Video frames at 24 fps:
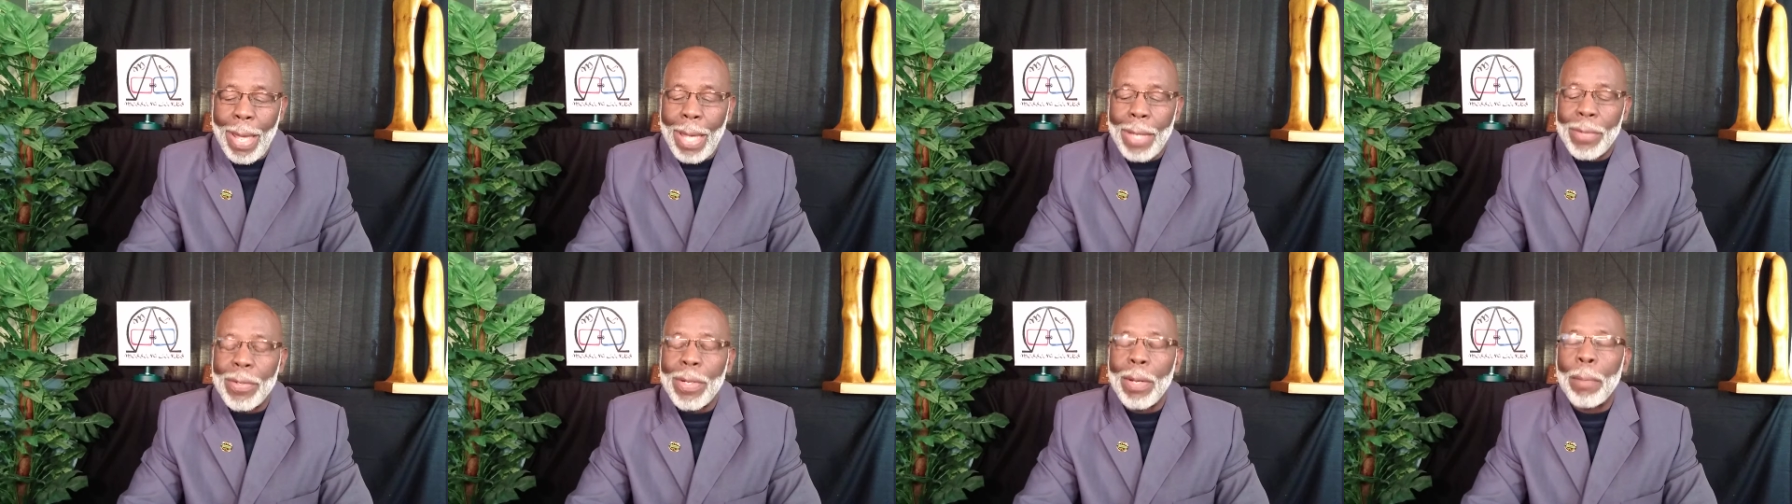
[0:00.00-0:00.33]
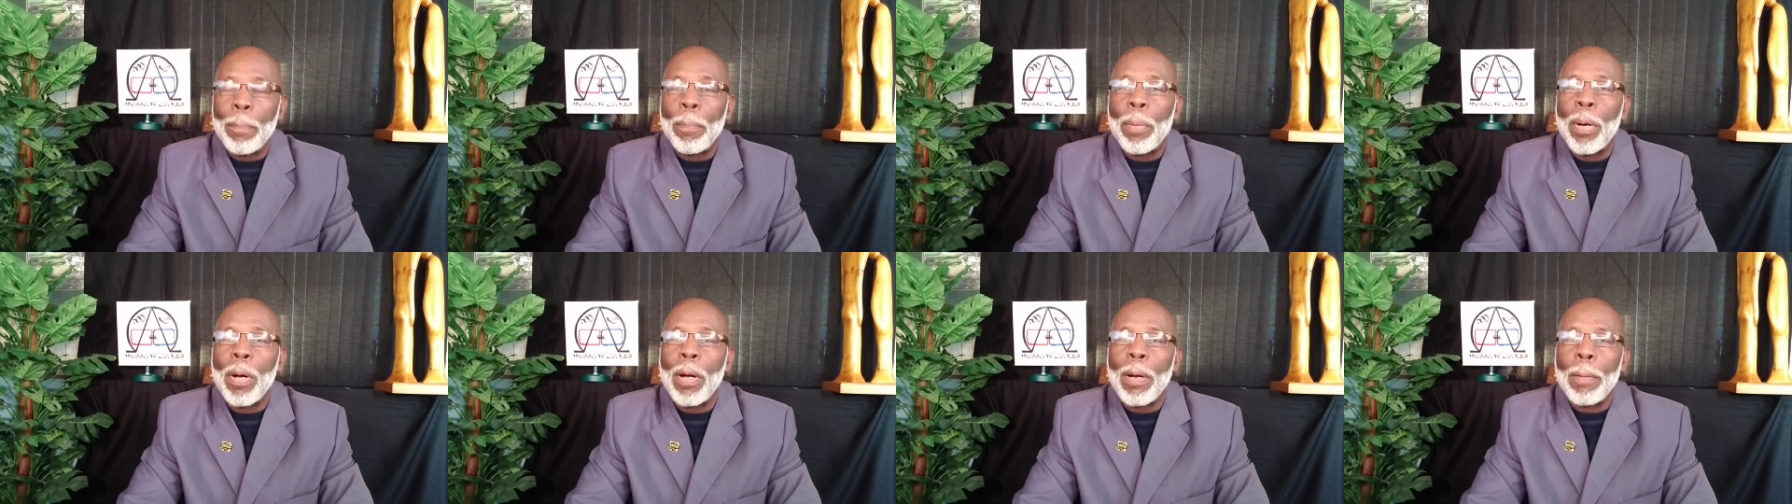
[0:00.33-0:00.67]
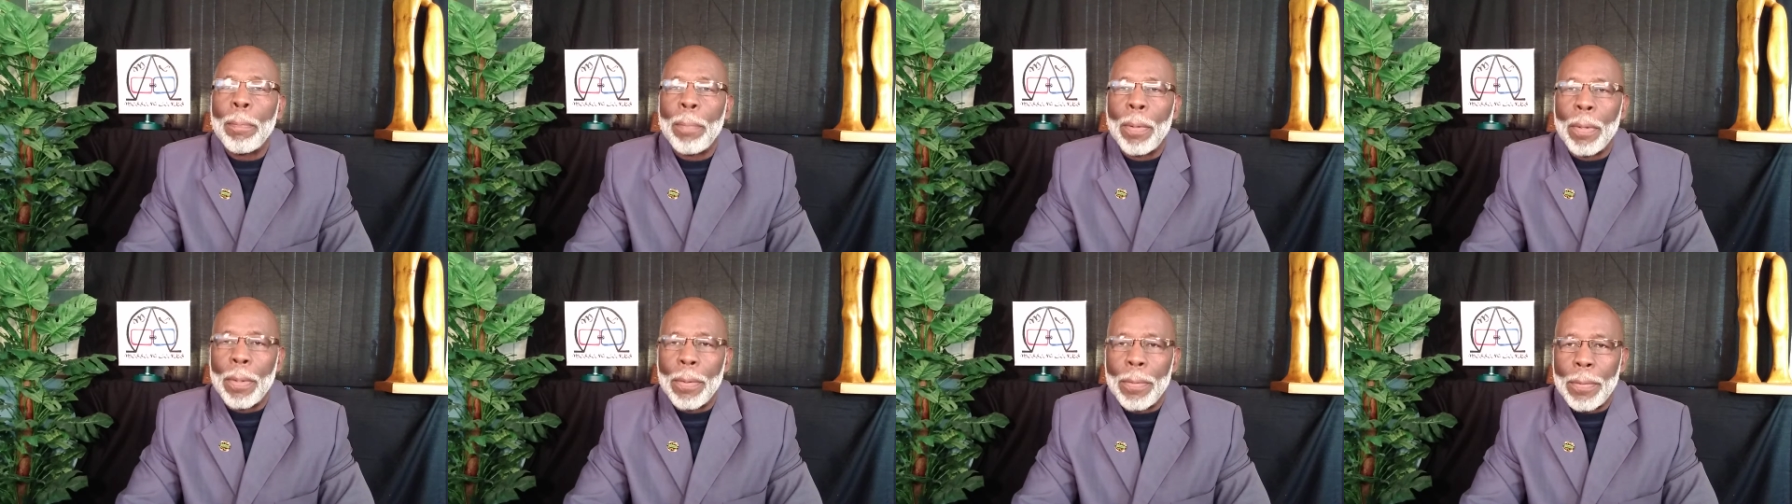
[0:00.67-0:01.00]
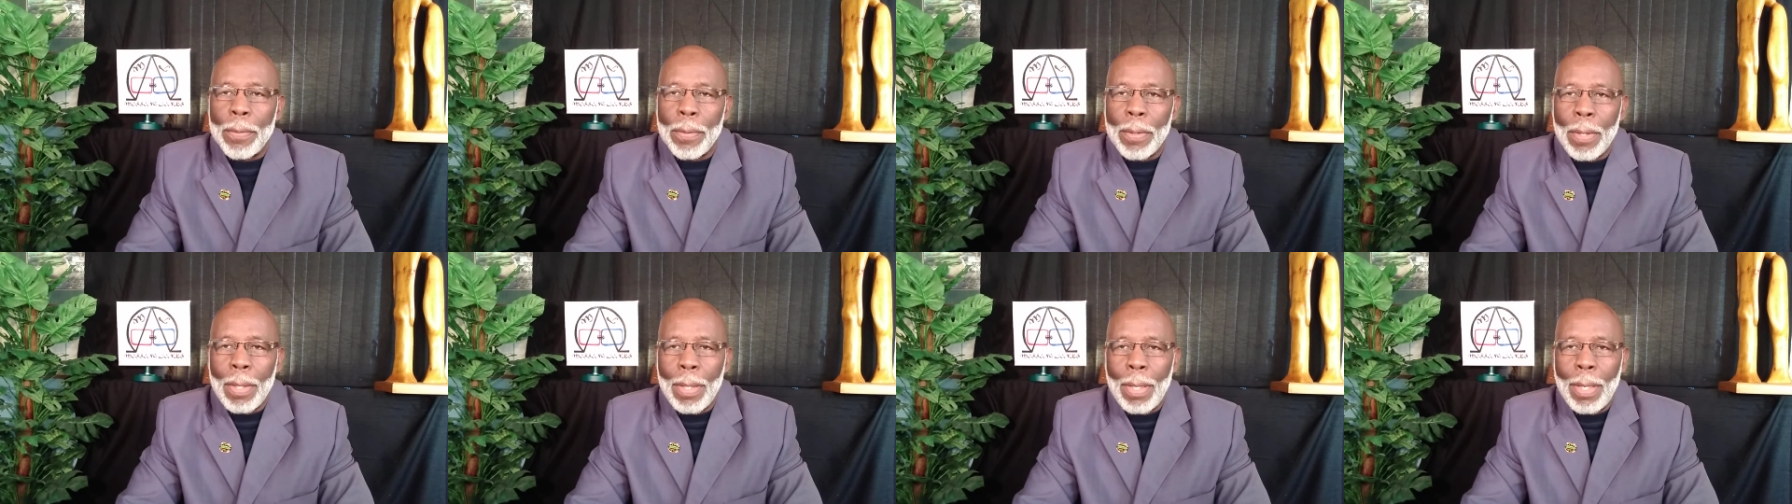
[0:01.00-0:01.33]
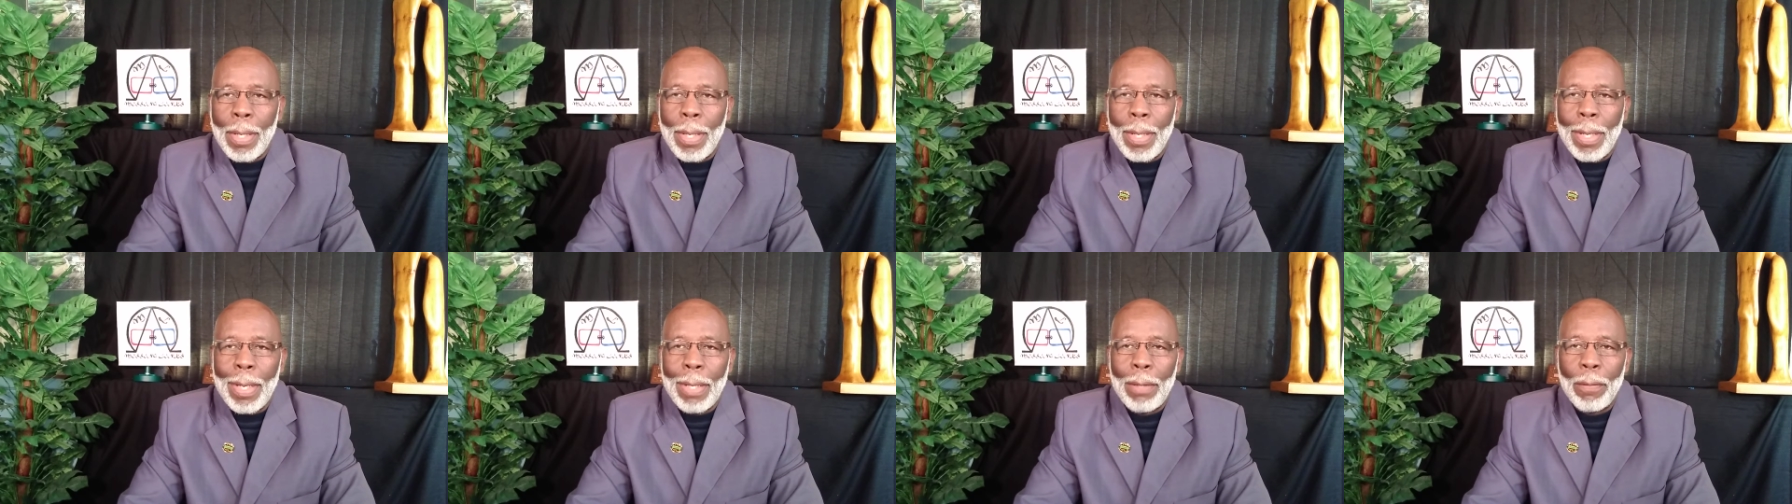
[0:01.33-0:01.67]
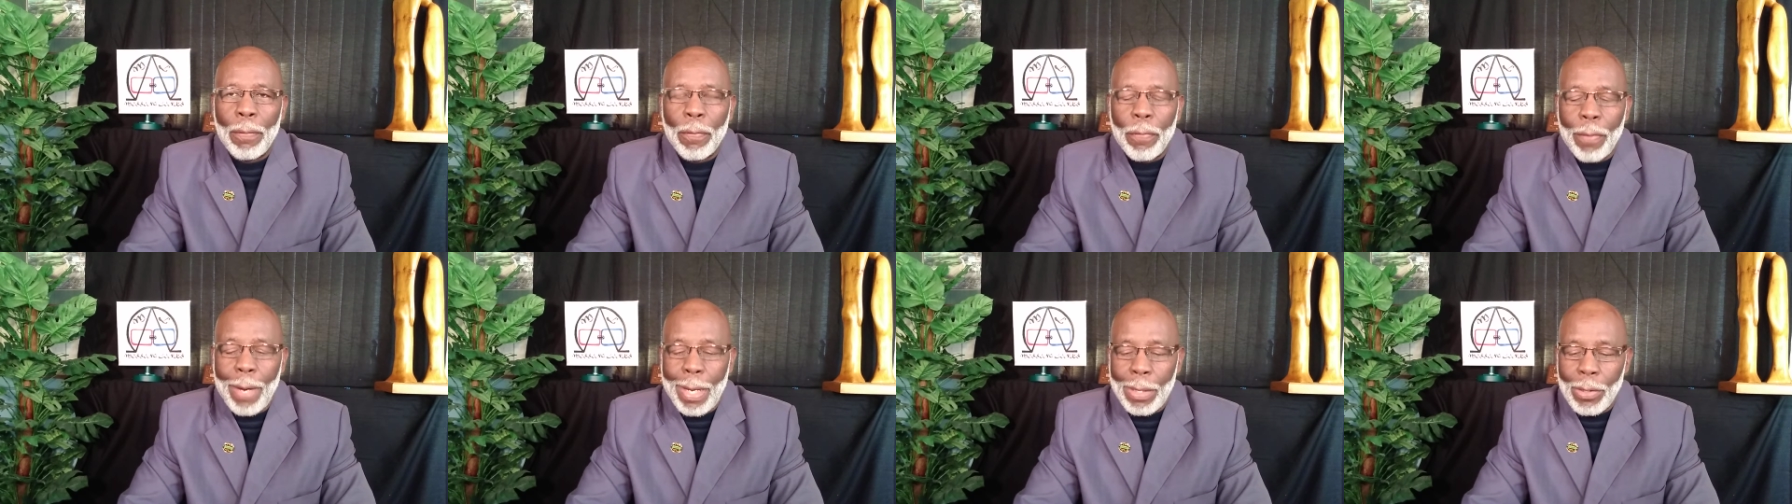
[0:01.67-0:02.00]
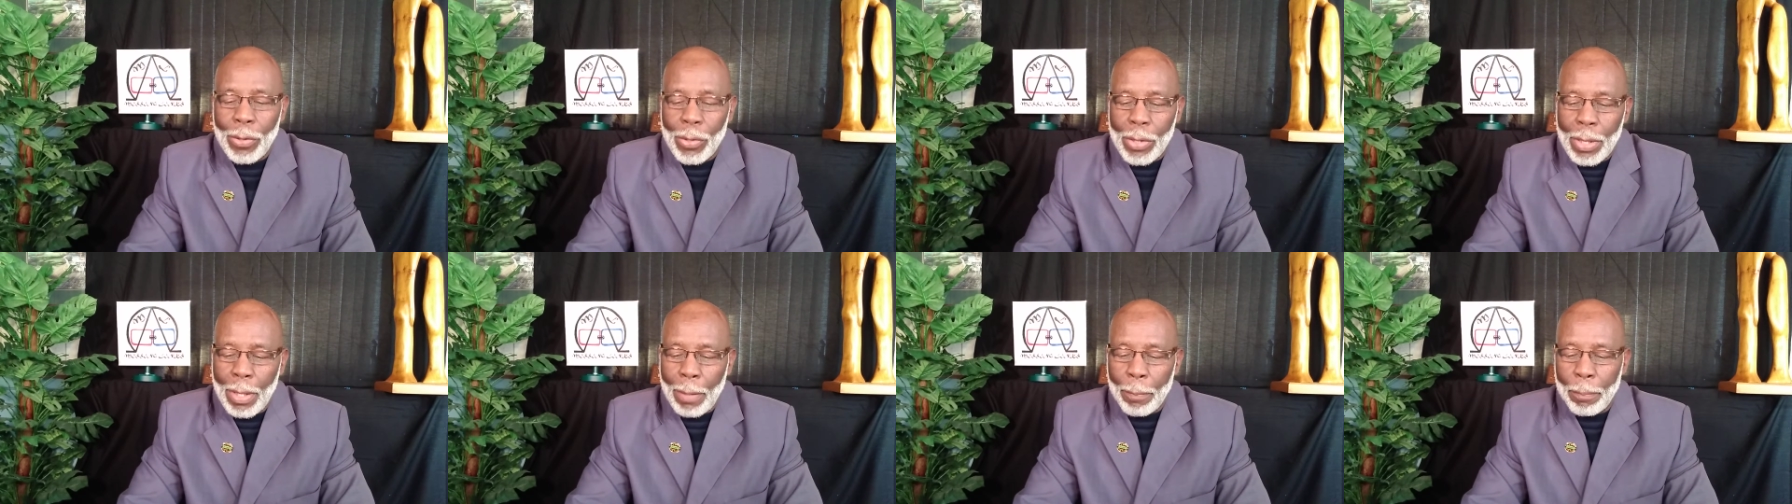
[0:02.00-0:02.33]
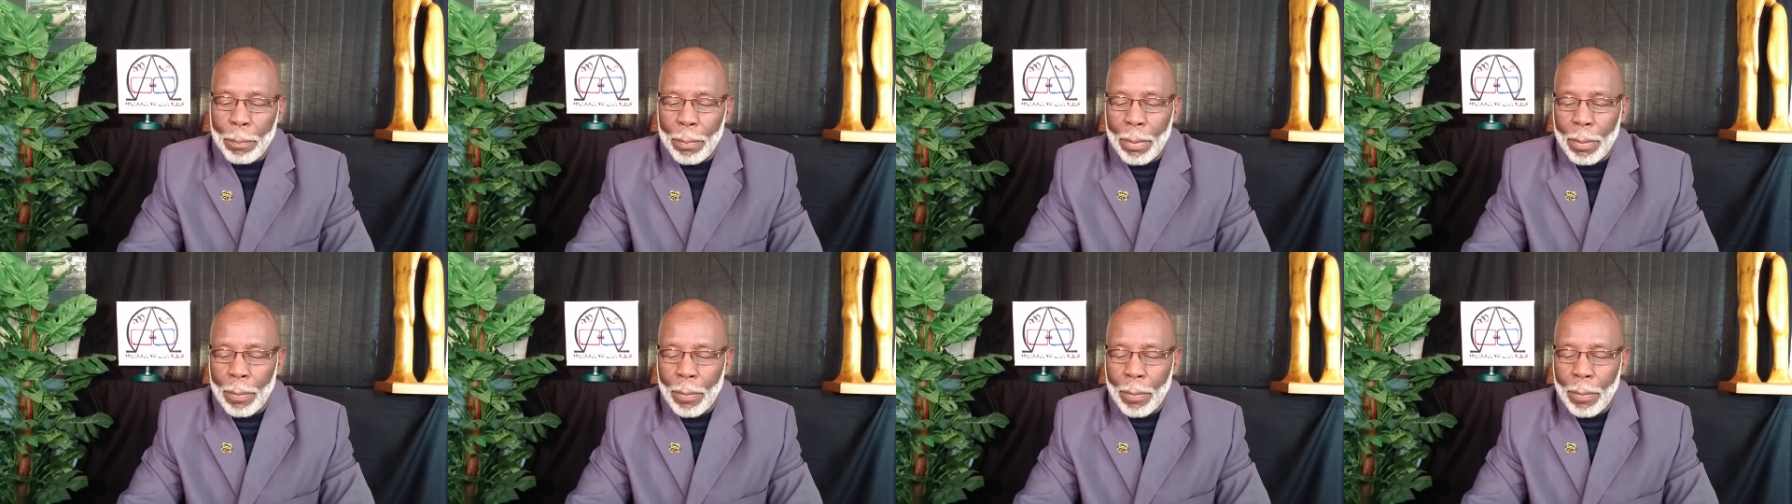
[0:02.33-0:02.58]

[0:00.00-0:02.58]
as a purpose in friendship,